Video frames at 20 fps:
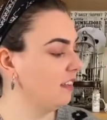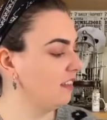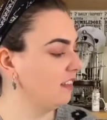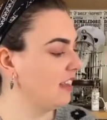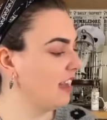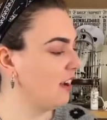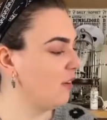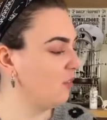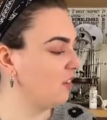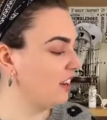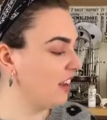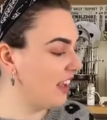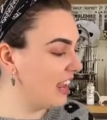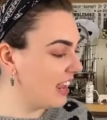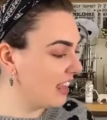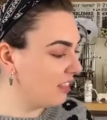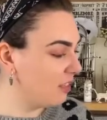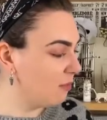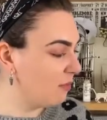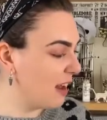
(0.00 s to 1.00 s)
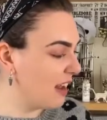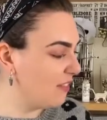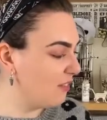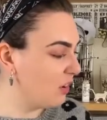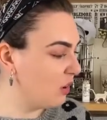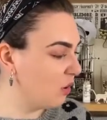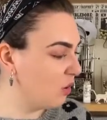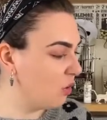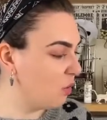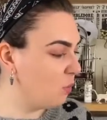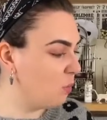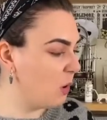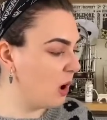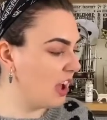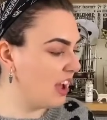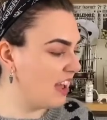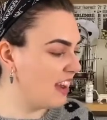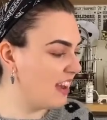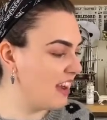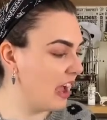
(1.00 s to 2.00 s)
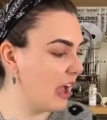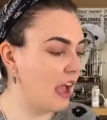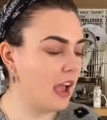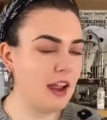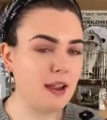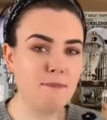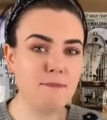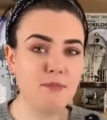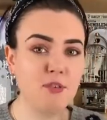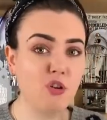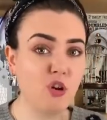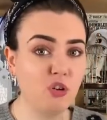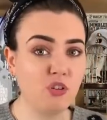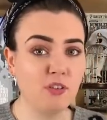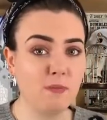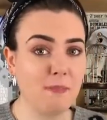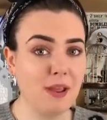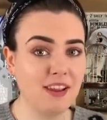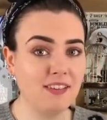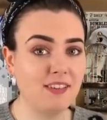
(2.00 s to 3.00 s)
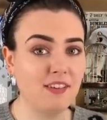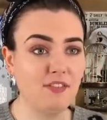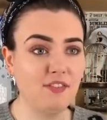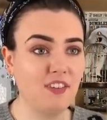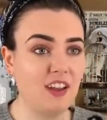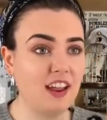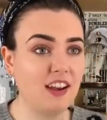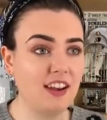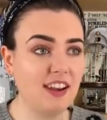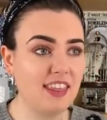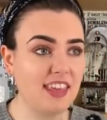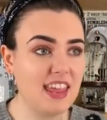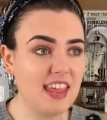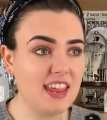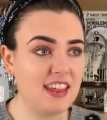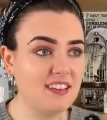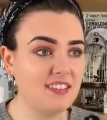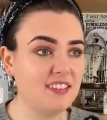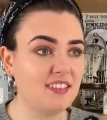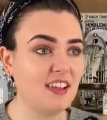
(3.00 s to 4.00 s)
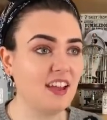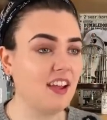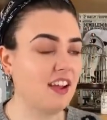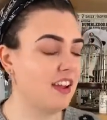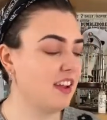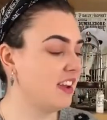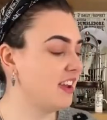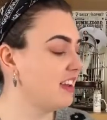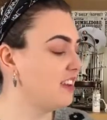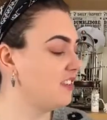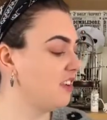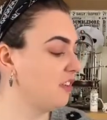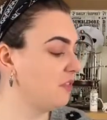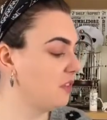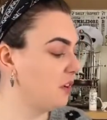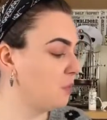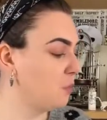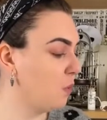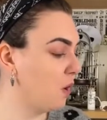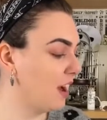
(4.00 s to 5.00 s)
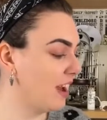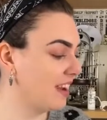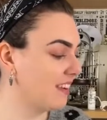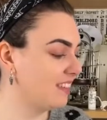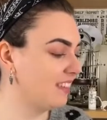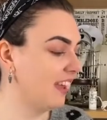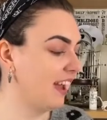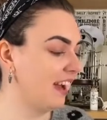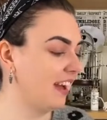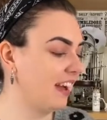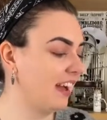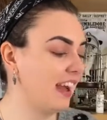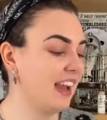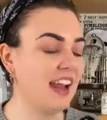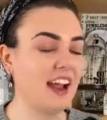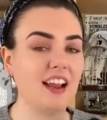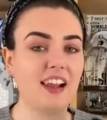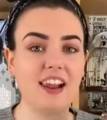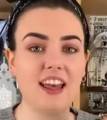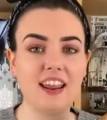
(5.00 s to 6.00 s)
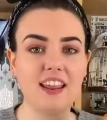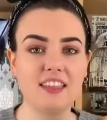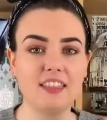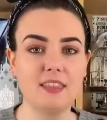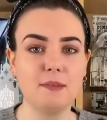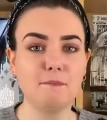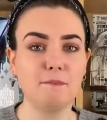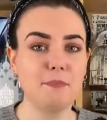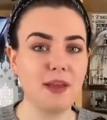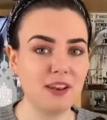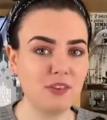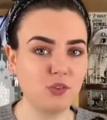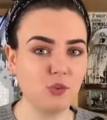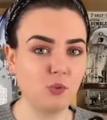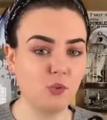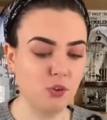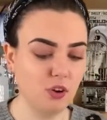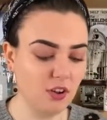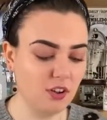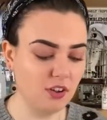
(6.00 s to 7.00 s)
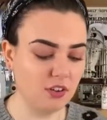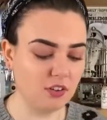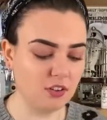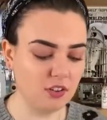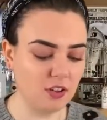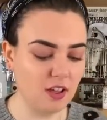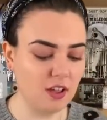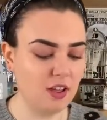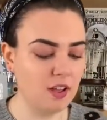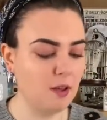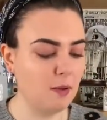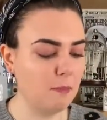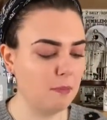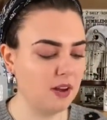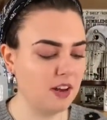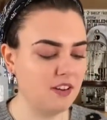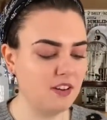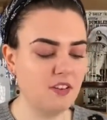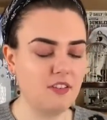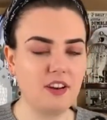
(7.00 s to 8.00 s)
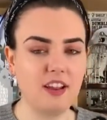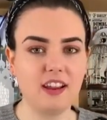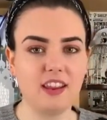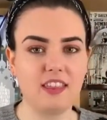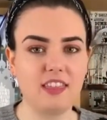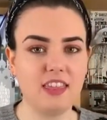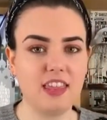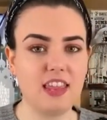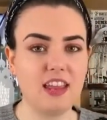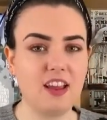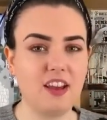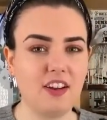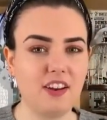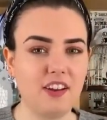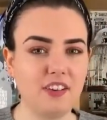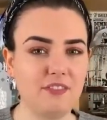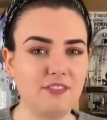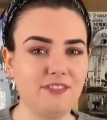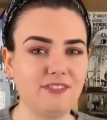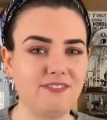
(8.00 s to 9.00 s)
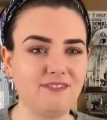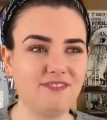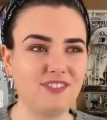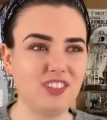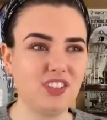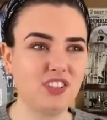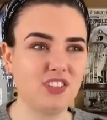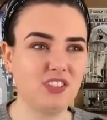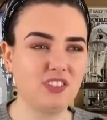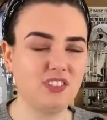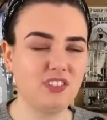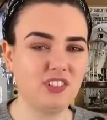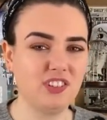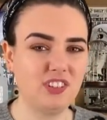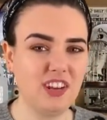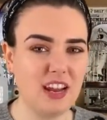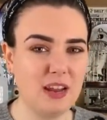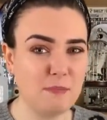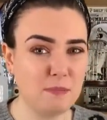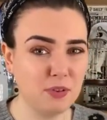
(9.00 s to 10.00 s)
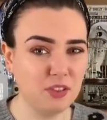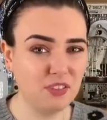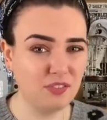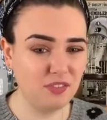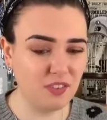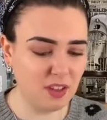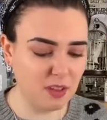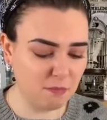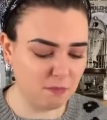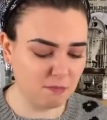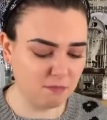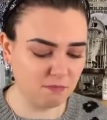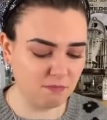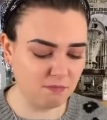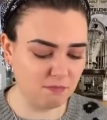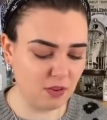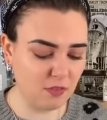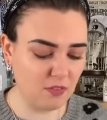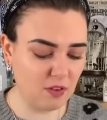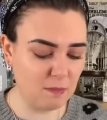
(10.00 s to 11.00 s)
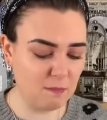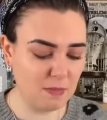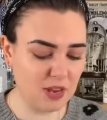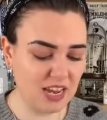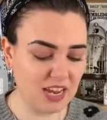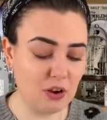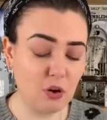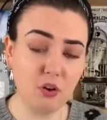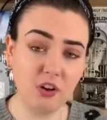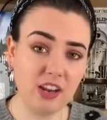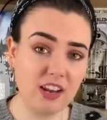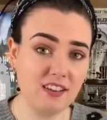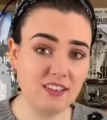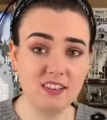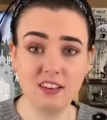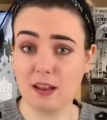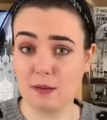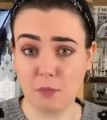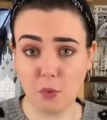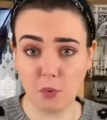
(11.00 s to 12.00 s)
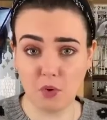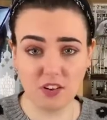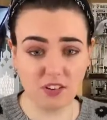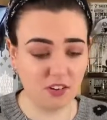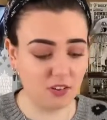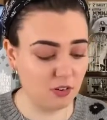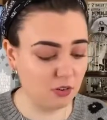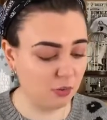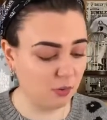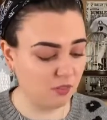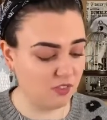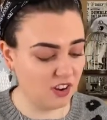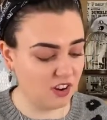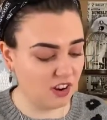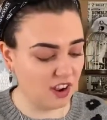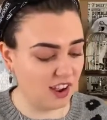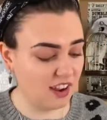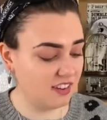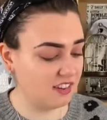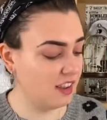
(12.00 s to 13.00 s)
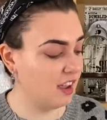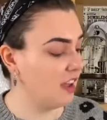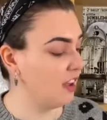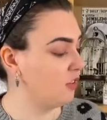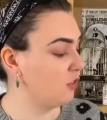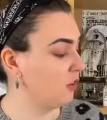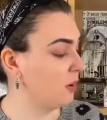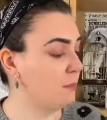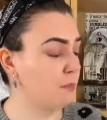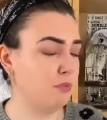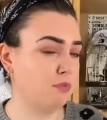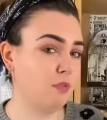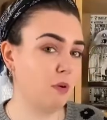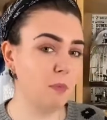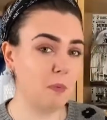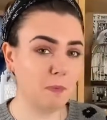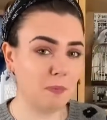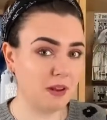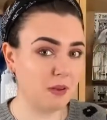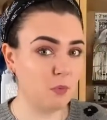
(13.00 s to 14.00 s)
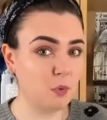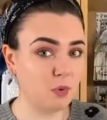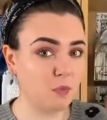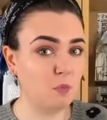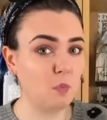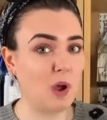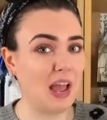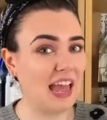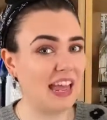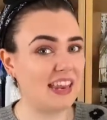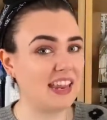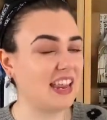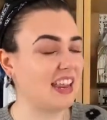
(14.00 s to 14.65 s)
Now, like the Ravenclaw one, I am not a massive fan of these. I don't know why exactly. I like the metal look, but I don't like the kind of shapes of them, if I'm being honest. I'm always honest with you guys, so I probably wouldn't wear